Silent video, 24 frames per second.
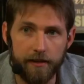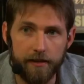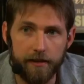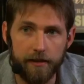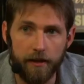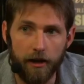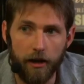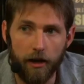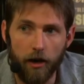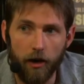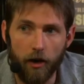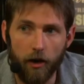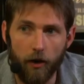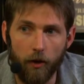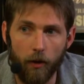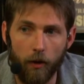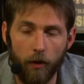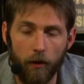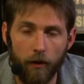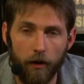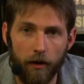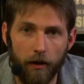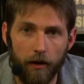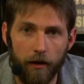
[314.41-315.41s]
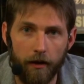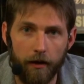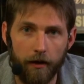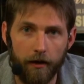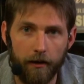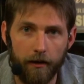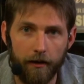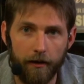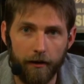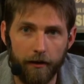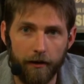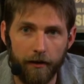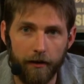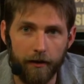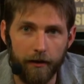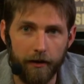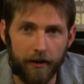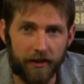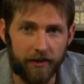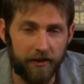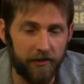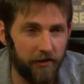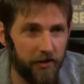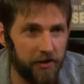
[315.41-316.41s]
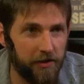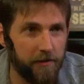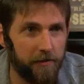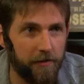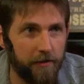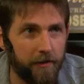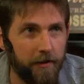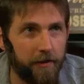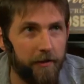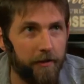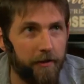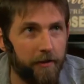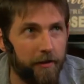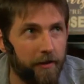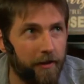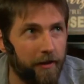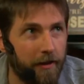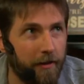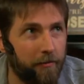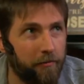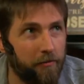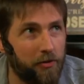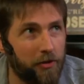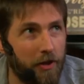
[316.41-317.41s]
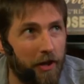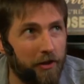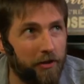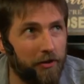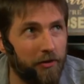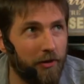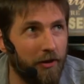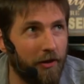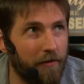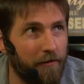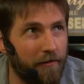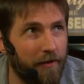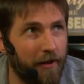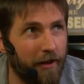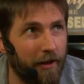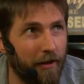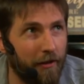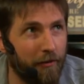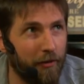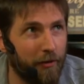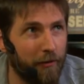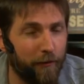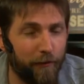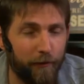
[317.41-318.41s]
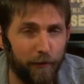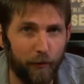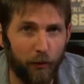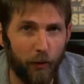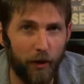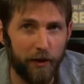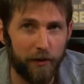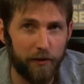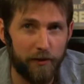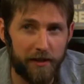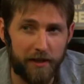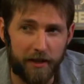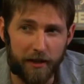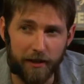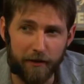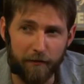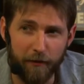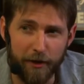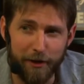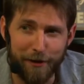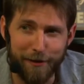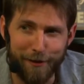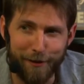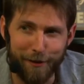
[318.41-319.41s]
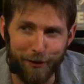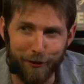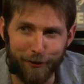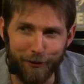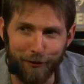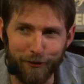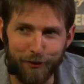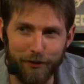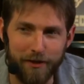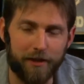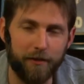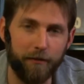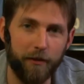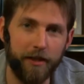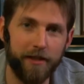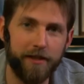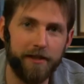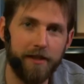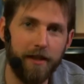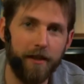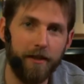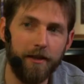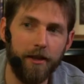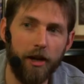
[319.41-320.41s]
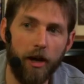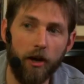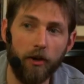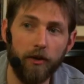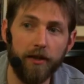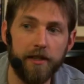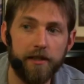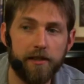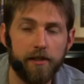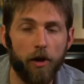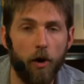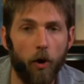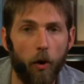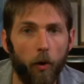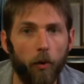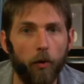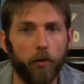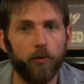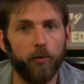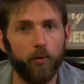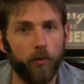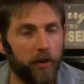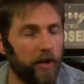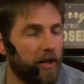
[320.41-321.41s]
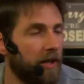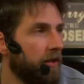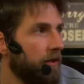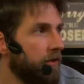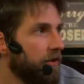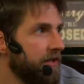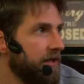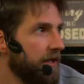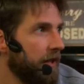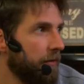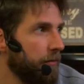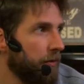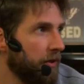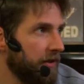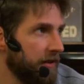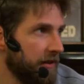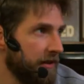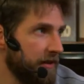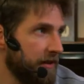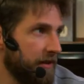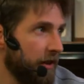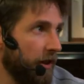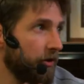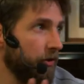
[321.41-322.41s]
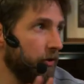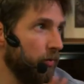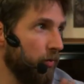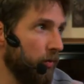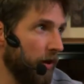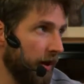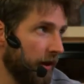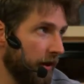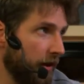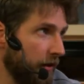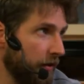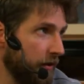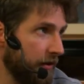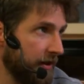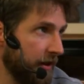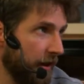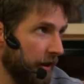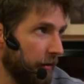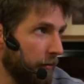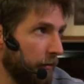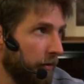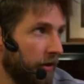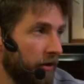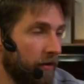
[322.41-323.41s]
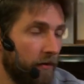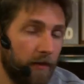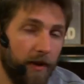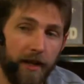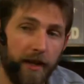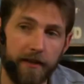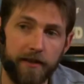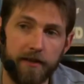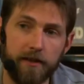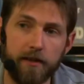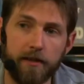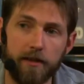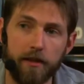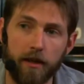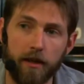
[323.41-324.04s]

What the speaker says: now, again, I'm trying to think of a way to say it that's not confusing, but it's now its own weekly assignment. It's not the weekly assignment that